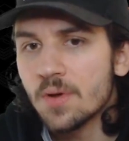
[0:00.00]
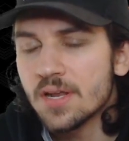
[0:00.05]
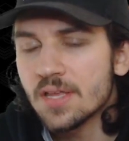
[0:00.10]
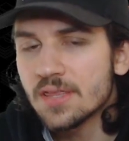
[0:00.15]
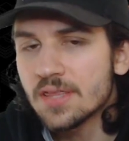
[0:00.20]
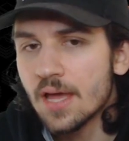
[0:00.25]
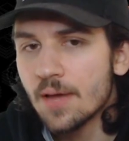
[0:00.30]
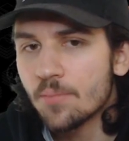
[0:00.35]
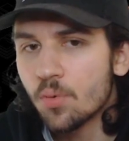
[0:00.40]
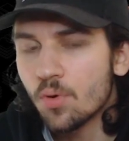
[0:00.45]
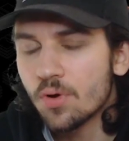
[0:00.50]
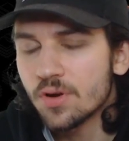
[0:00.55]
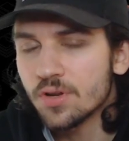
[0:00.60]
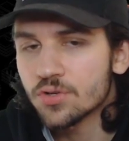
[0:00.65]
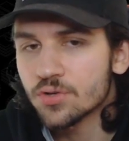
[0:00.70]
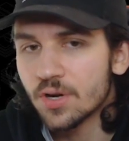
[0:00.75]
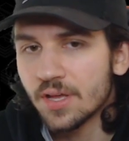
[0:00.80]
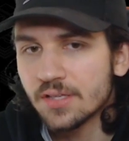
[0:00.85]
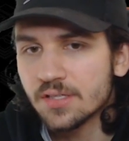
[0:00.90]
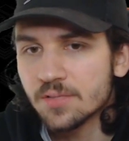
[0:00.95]
in at that point and
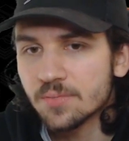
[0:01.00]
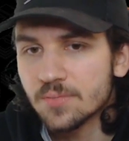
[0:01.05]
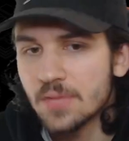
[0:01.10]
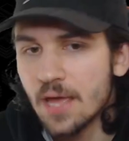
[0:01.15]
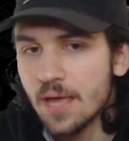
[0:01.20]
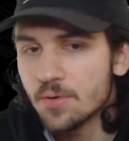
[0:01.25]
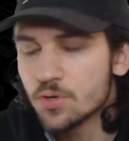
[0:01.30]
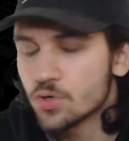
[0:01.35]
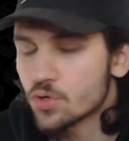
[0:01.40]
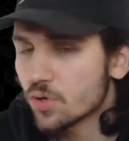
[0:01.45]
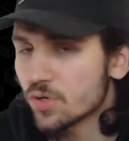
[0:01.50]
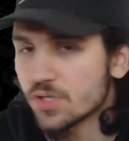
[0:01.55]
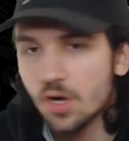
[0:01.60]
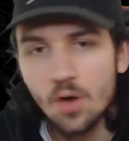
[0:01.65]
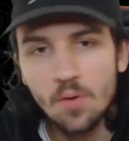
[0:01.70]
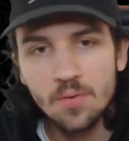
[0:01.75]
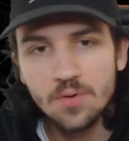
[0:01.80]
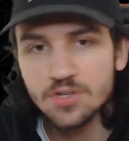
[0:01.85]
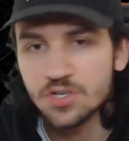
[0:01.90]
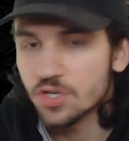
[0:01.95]
try and get some damage, or is it
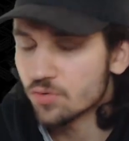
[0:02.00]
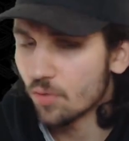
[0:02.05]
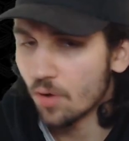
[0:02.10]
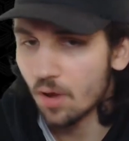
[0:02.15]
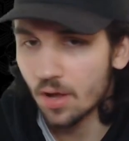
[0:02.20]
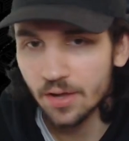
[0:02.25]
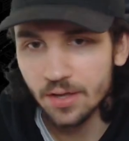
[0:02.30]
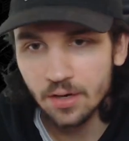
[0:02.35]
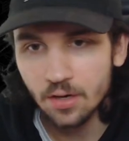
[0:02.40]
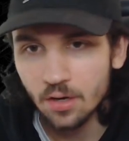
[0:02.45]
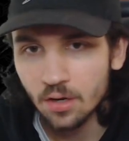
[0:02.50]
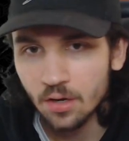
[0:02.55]
always just Rocket?